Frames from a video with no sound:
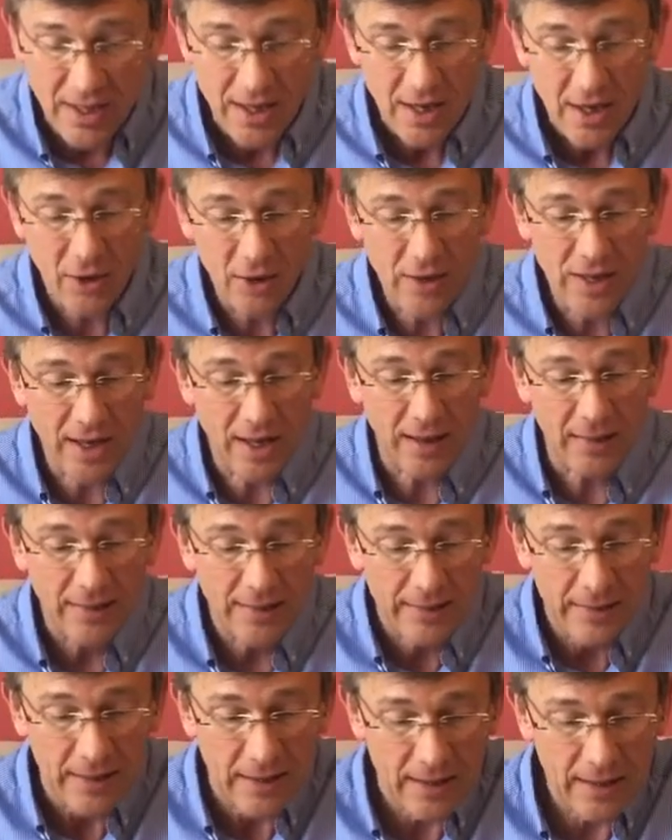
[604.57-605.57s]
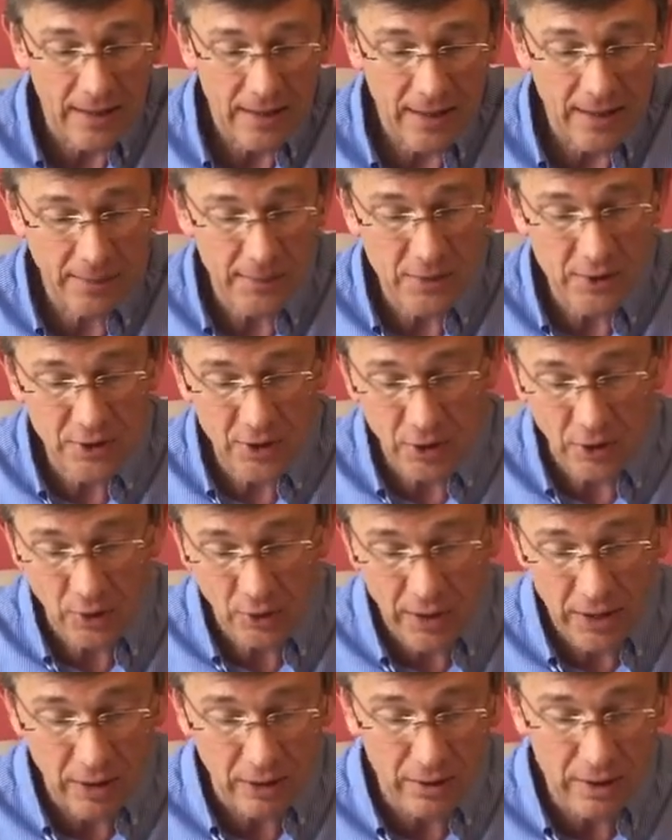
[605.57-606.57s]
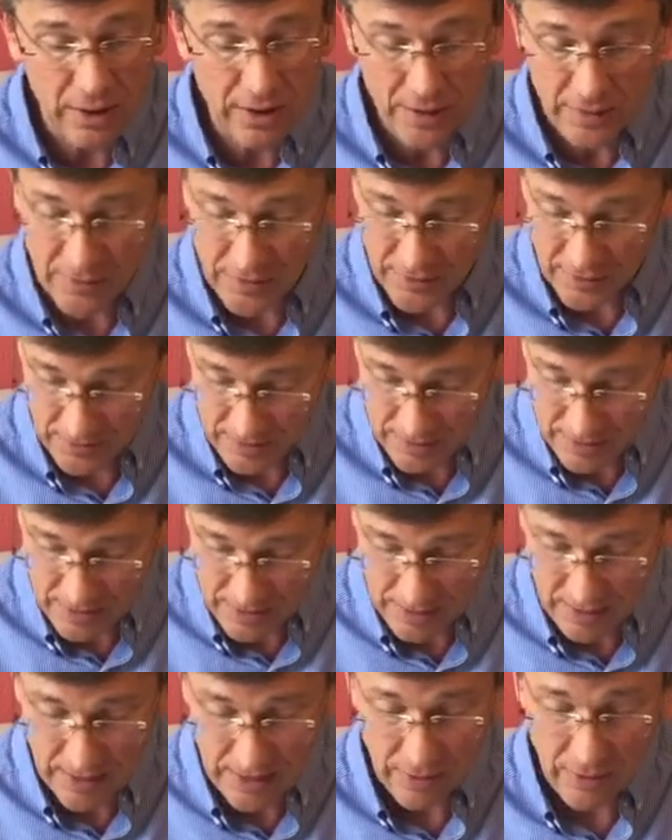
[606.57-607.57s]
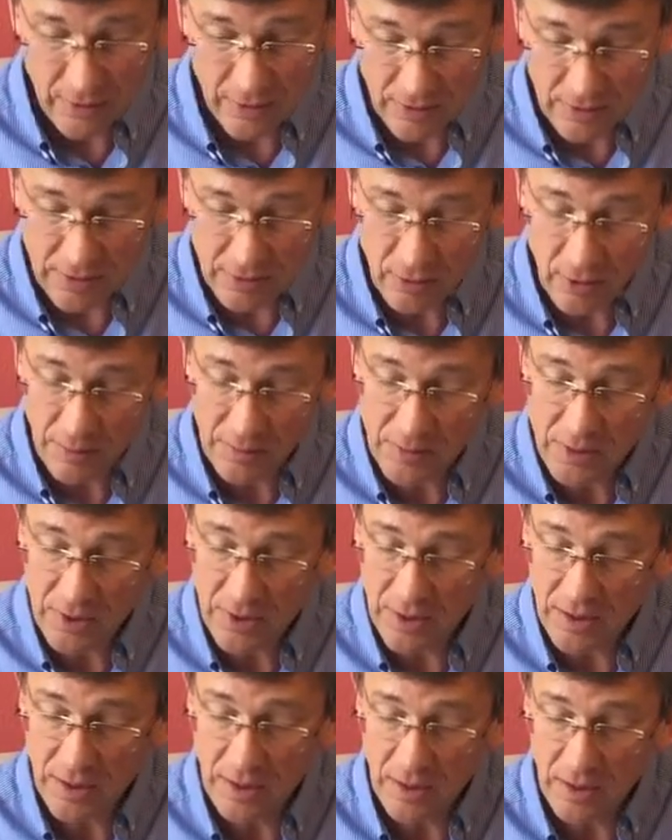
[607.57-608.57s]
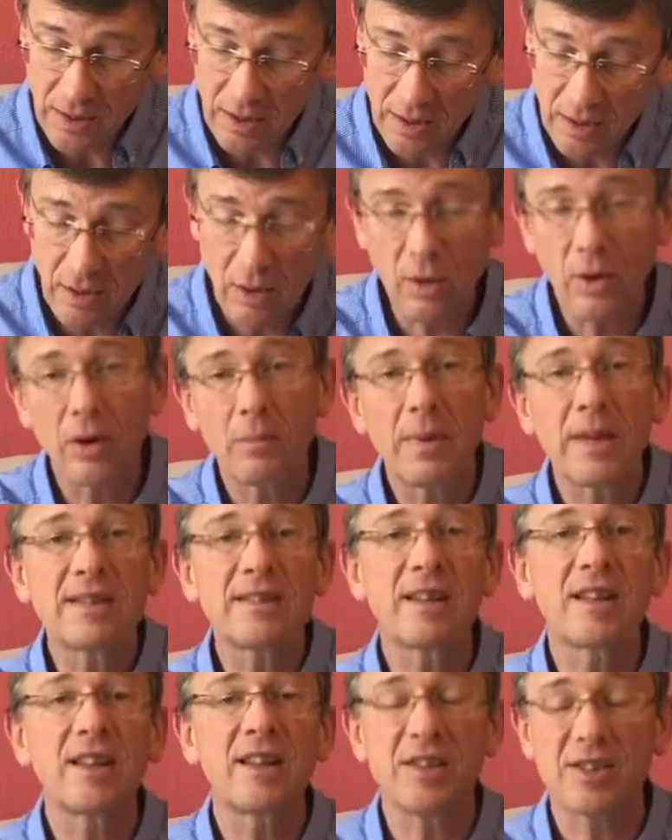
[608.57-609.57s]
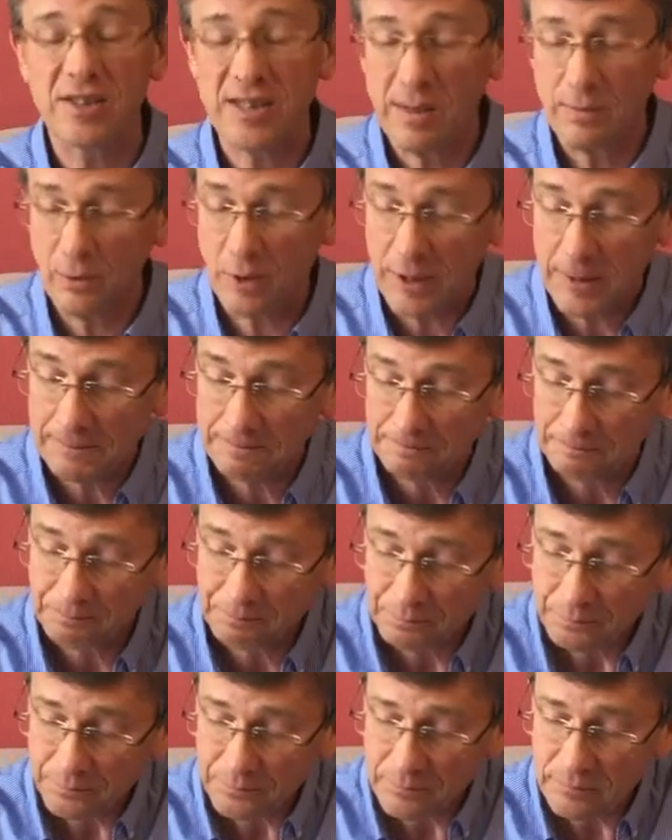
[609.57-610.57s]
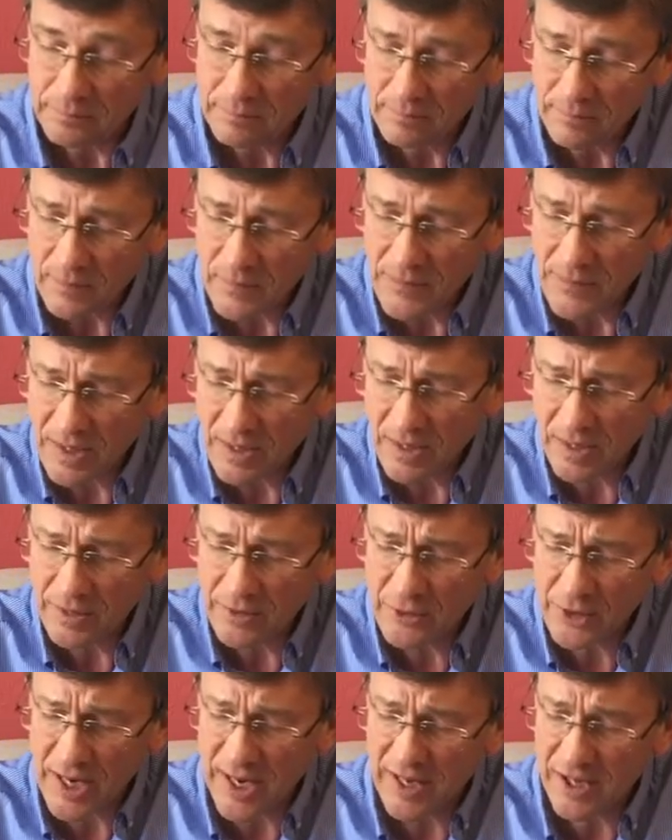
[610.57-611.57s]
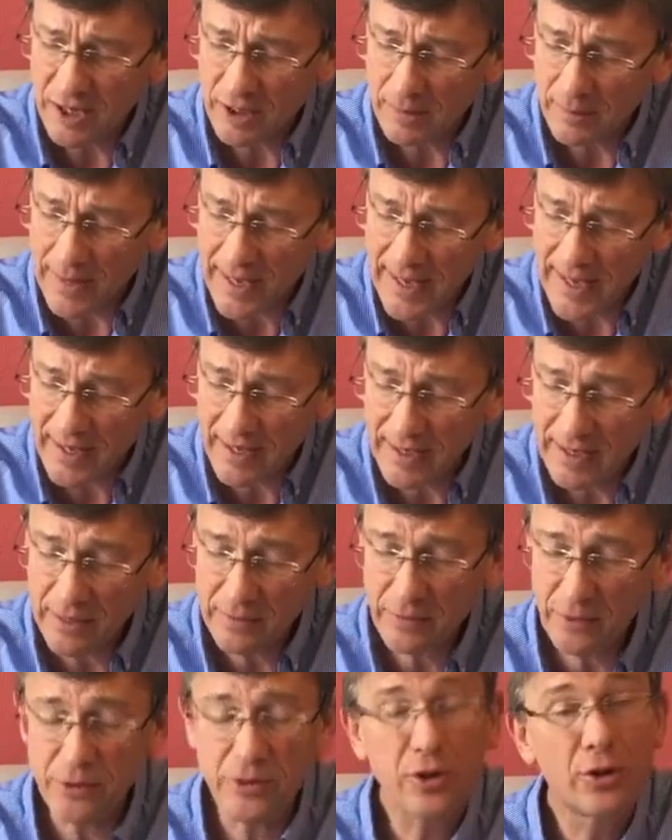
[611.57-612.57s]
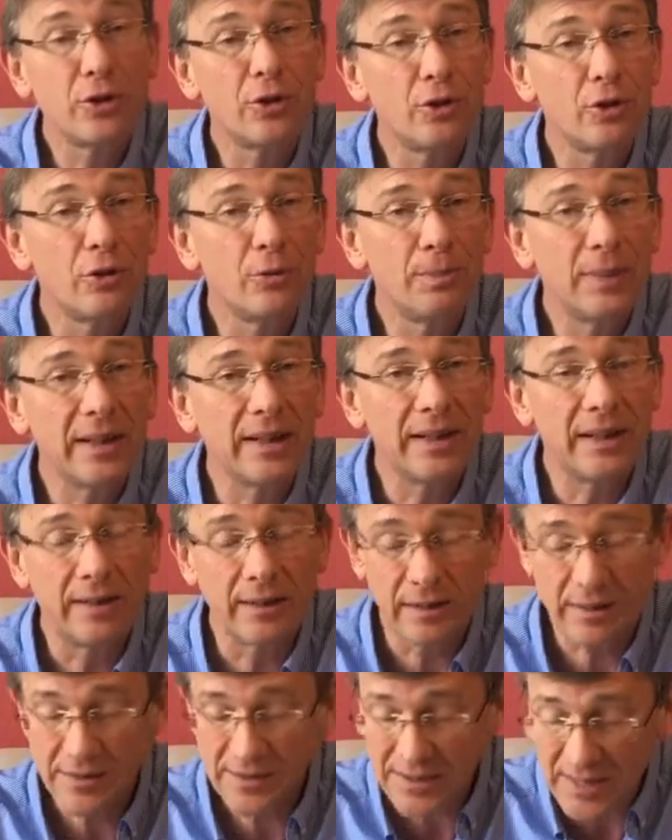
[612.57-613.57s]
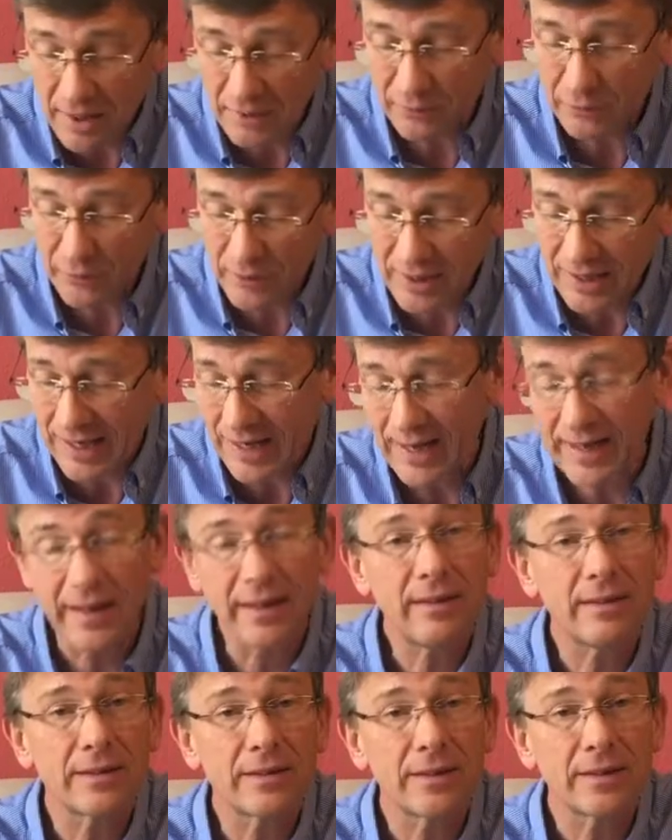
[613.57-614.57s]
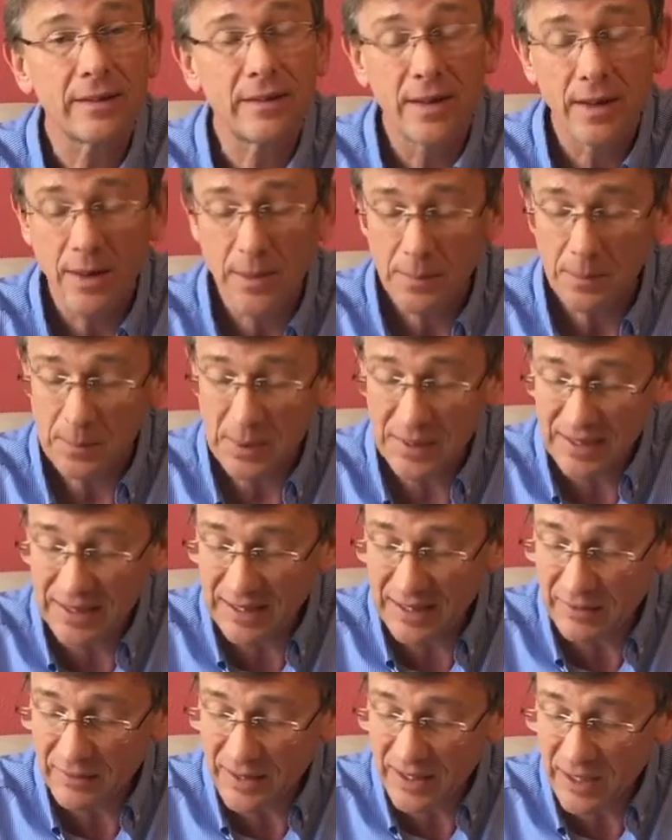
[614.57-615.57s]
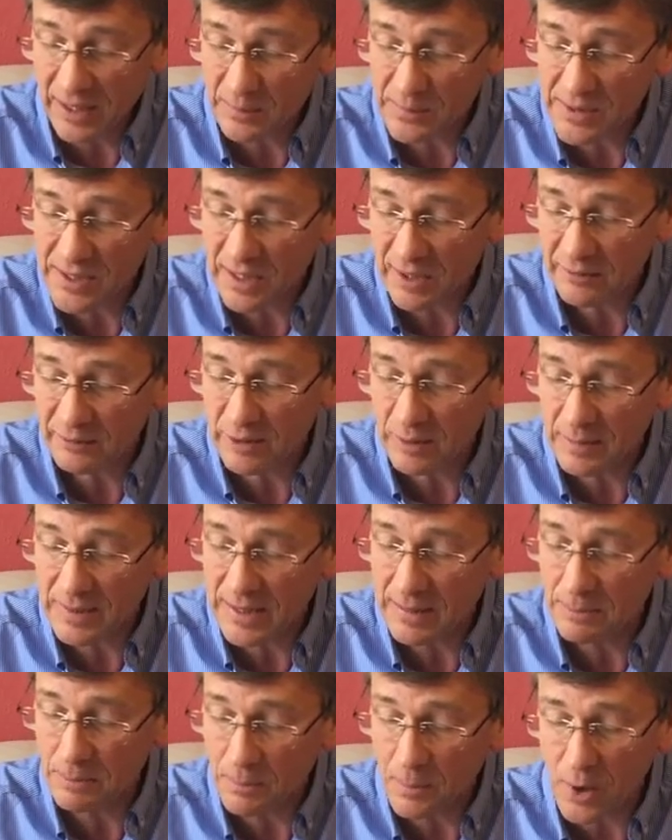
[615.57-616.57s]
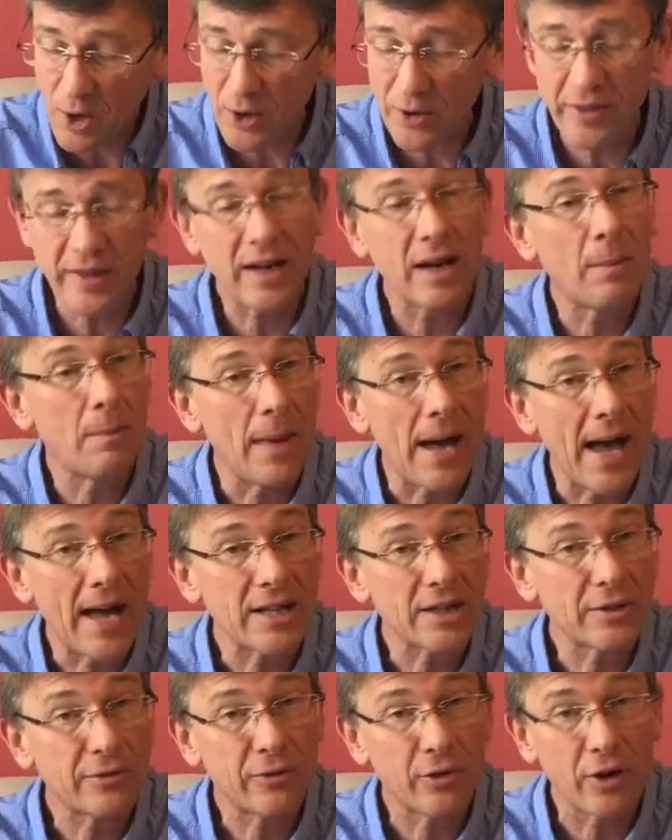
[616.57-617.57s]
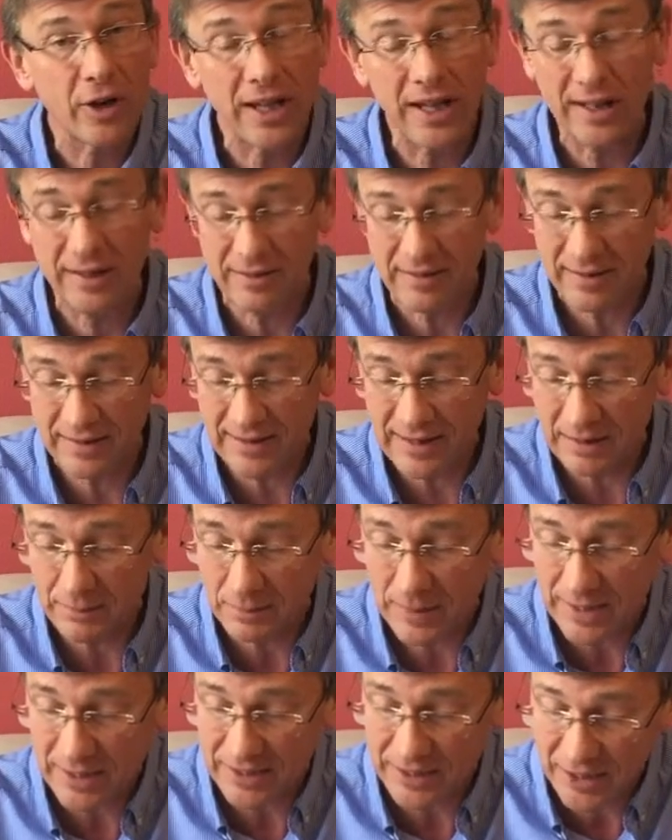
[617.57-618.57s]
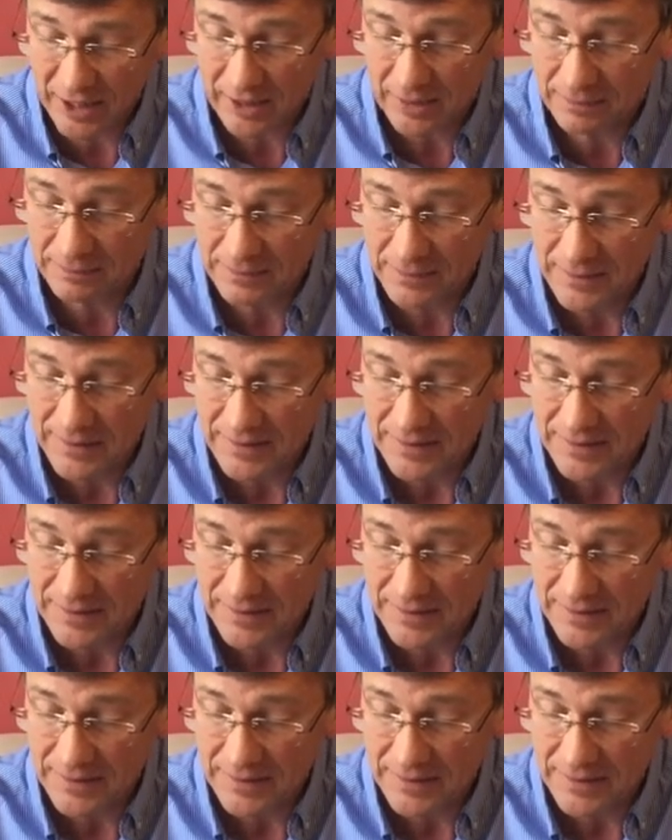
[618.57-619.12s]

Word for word: Oh yeah, um, so here is another description, uh, or basically a summary. Uh, Jacob had hitherto been self-reliant, believing himself to be more than a match for anything that might come.